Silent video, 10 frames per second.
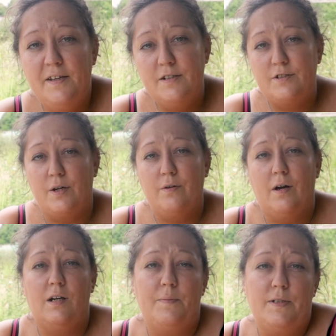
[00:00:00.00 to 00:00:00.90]
So
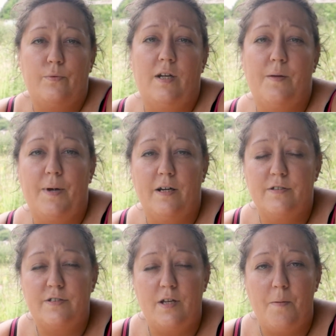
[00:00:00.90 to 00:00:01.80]
I'm going to be talking
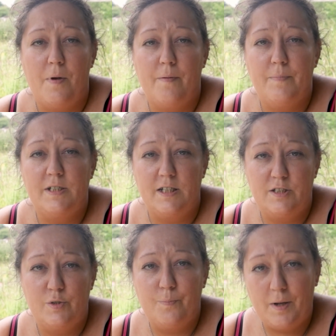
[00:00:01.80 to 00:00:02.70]
about some
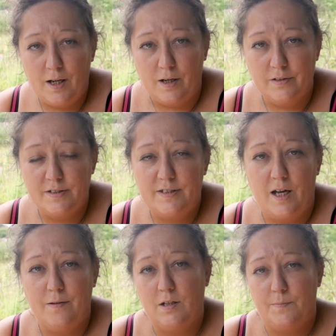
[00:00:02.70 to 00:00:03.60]
medicinal plants that
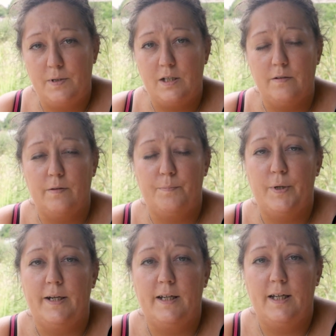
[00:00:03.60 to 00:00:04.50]
I'm going to be putting